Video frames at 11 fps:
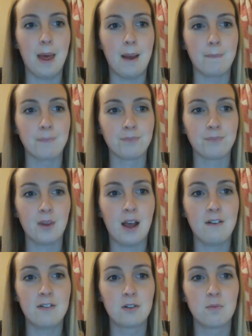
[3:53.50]

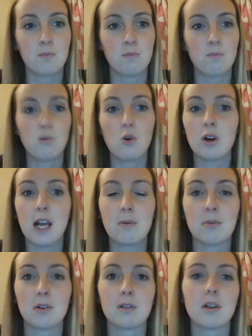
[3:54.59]
I feel more
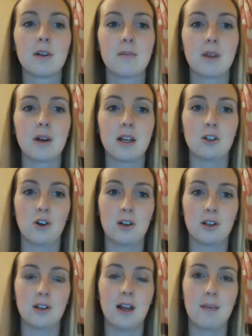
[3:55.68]
capable in my
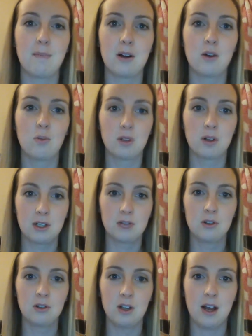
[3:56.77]
choices and my coping
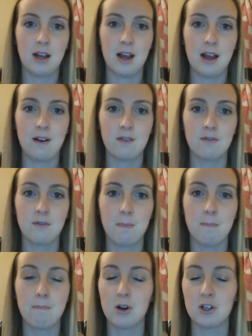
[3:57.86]
skills. I have
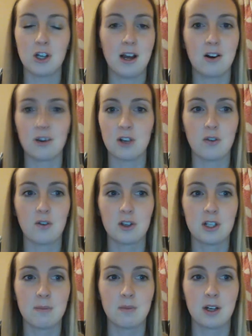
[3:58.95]
much higher
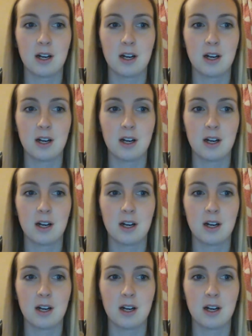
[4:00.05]
self-esteem